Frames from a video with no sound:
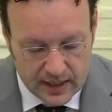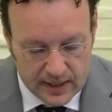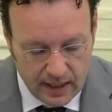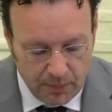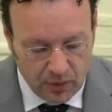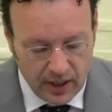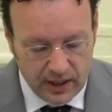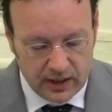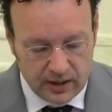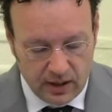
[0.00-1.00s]

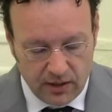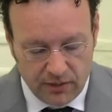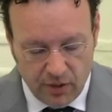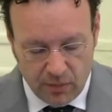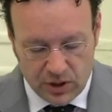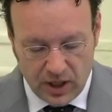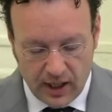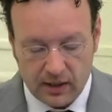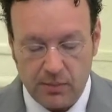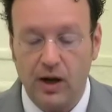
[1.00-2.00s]
Separated from each
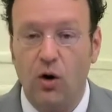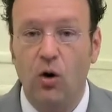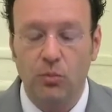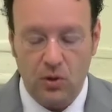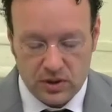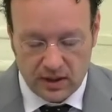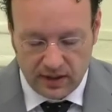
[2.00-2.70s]
other by almost a